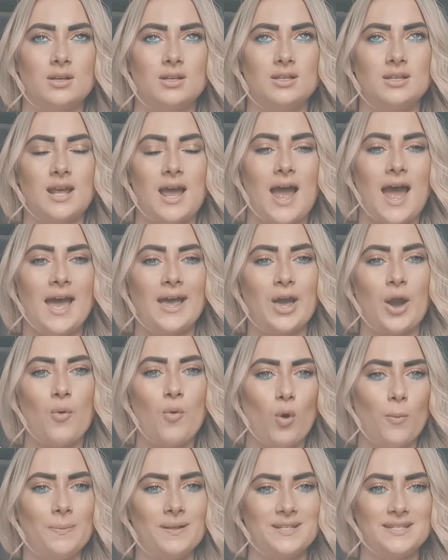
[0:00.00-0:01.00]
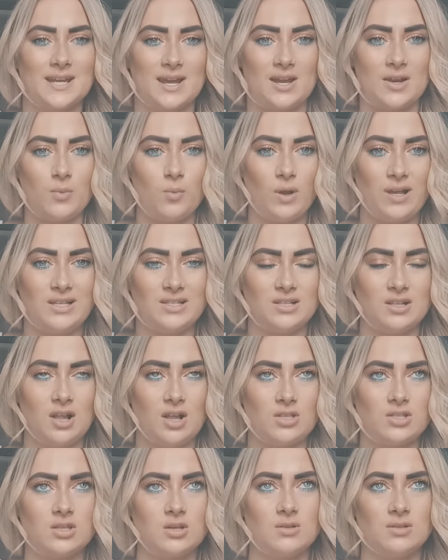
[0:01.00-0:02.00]
I go up and down in weight a
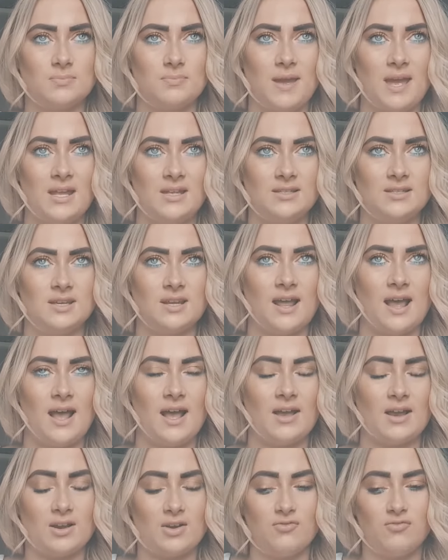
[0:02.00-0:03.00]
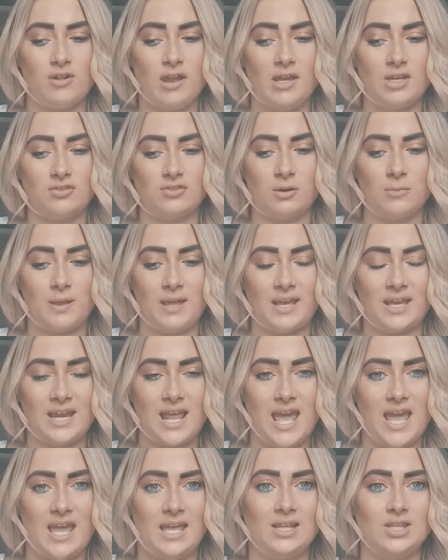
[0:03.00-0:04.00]
lot, so dependent, I can range from like an
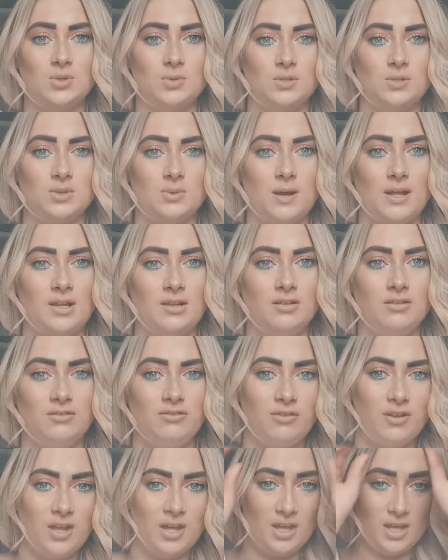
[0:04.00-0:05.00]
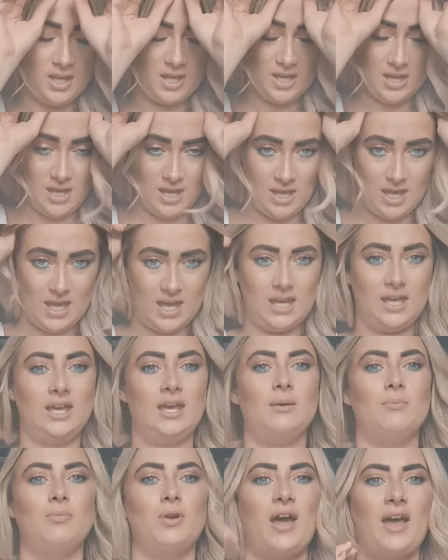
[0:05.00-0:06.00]
8 to a 12.
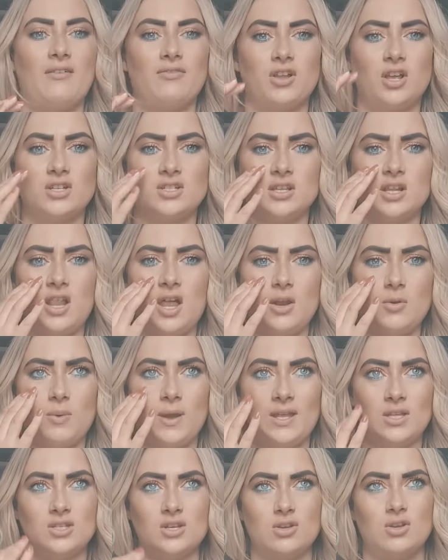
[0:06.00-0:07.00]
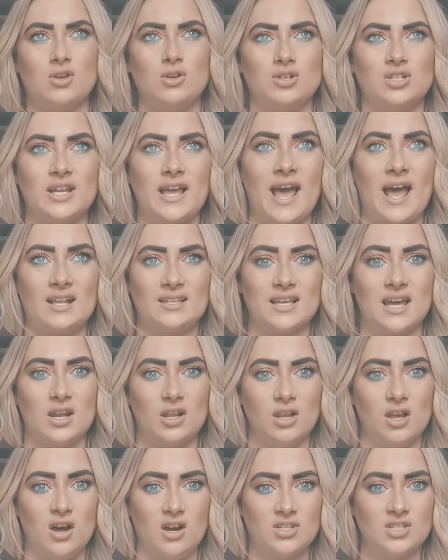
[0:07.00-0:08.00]
Um, but I have lost a lot of weight, so usually I'd get a
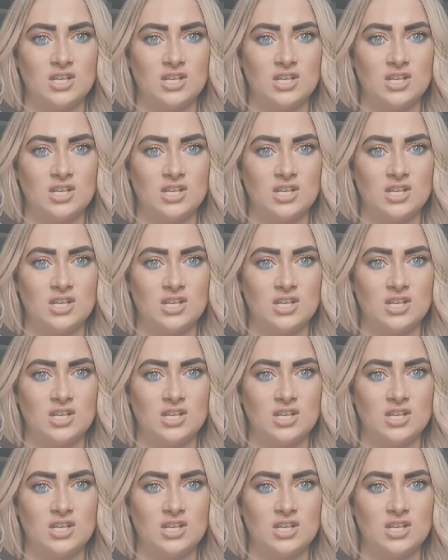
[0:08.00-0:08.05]
large in